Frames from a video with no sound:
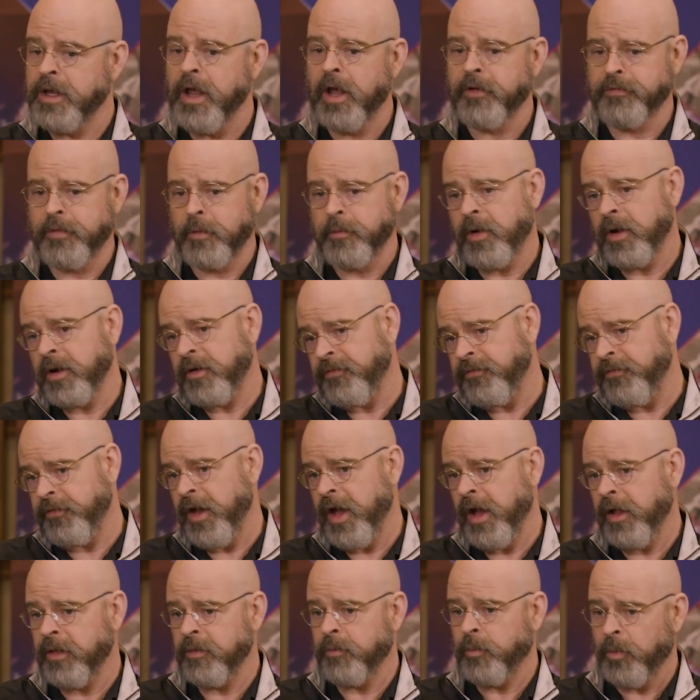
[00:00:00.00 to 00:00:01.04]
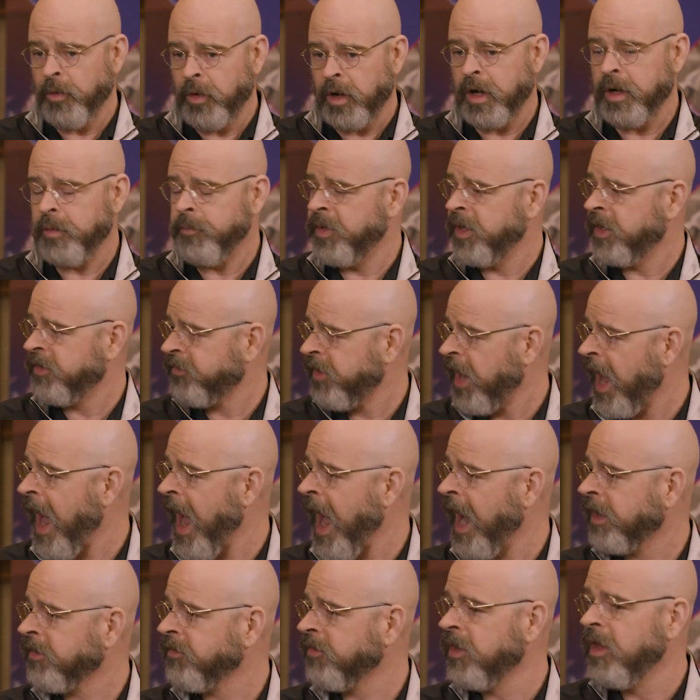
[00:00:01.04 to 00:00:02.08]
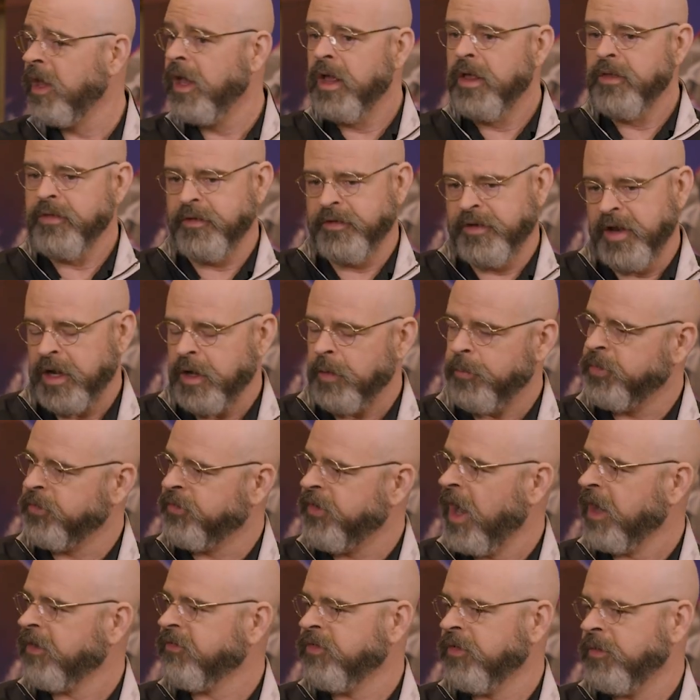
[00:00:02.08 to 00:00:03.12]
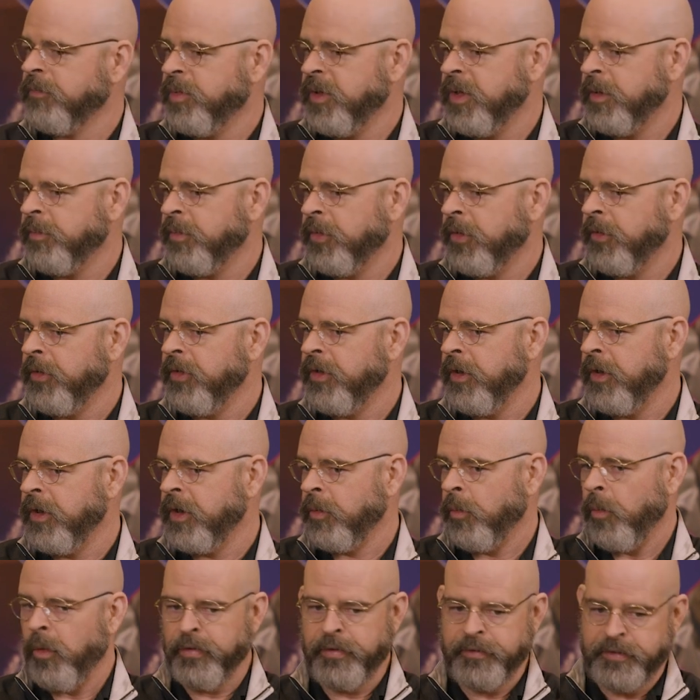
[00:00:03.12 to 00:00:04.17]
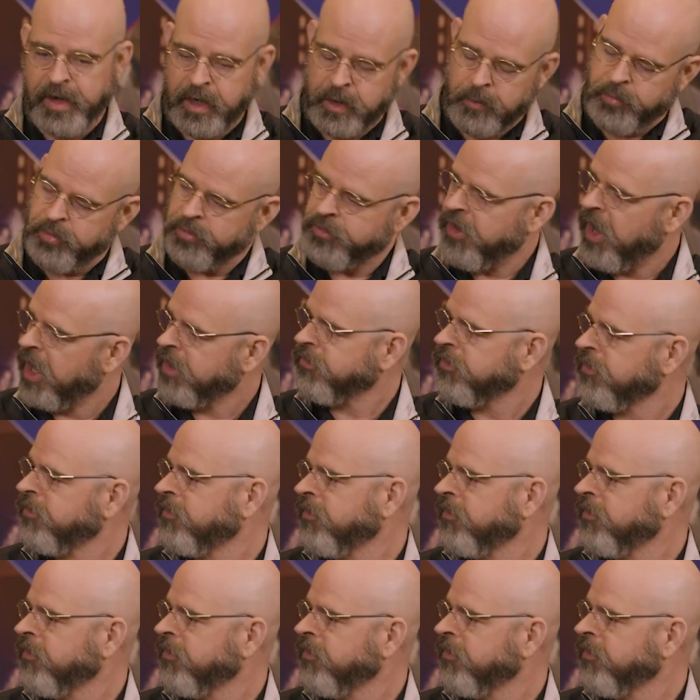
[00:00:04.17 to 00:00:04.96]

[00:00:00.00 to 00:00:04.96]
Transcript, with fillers: yes, I'm going to fail and we're going to be attacked. The data protection people are hearing, well, the data protection